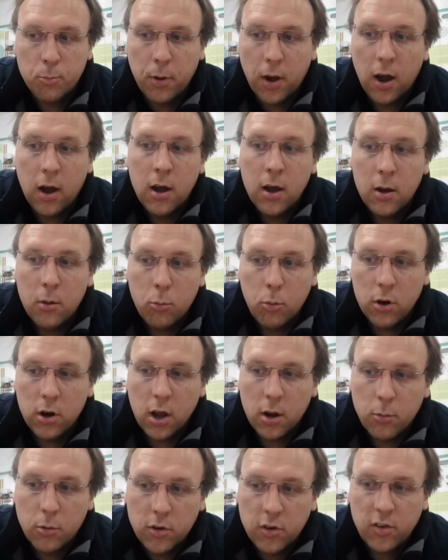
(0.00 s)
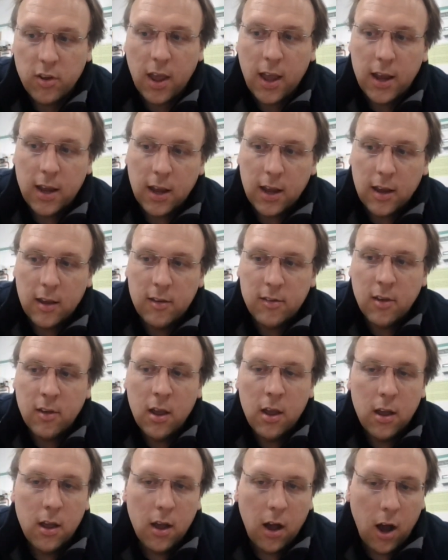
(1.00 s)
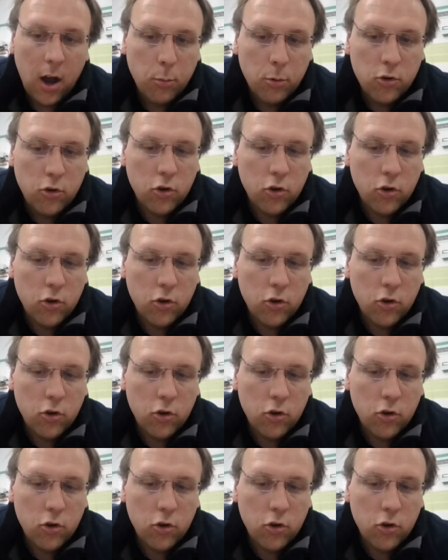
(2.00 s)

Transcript: But what I would say is, I would